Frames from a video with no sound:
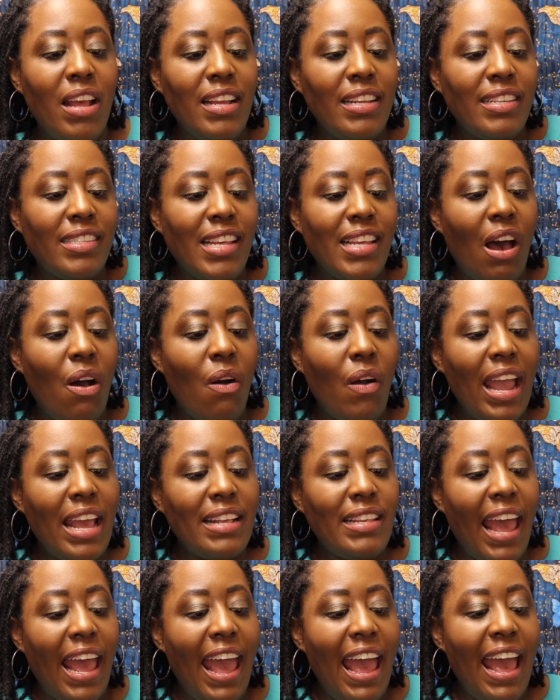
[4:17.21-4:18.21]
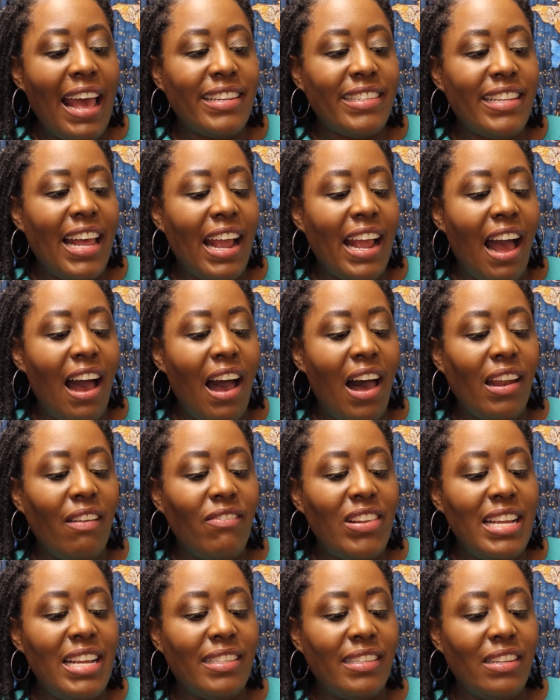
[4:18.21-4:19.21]
So it has like all
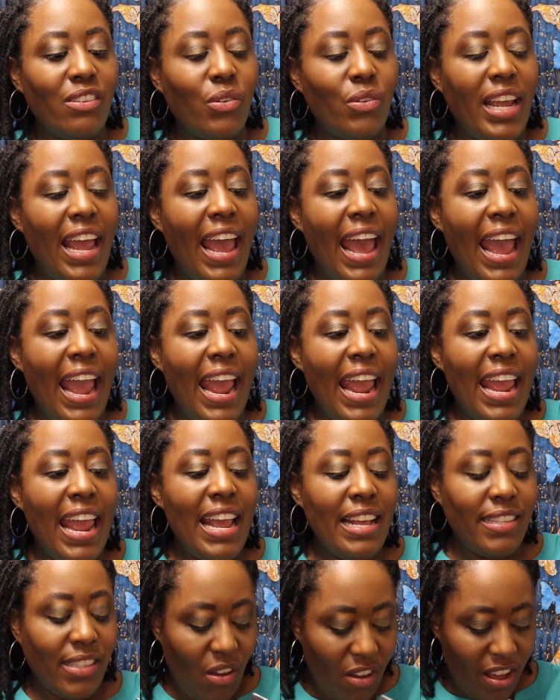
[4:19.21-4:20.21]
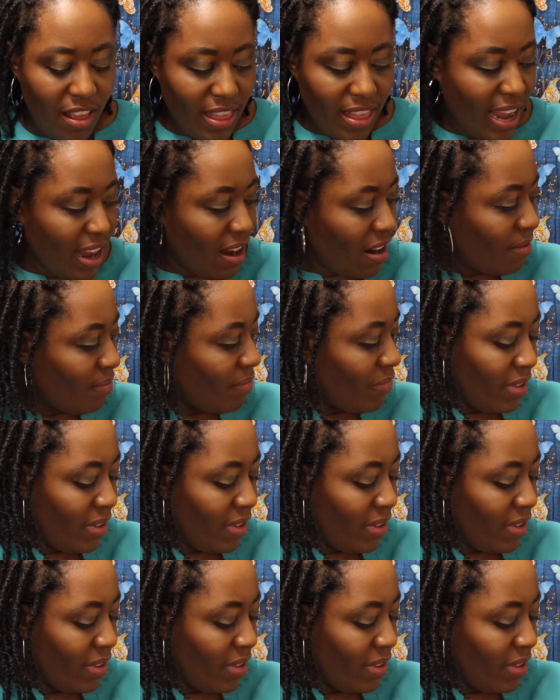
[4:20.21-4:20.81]
of these little K's on there.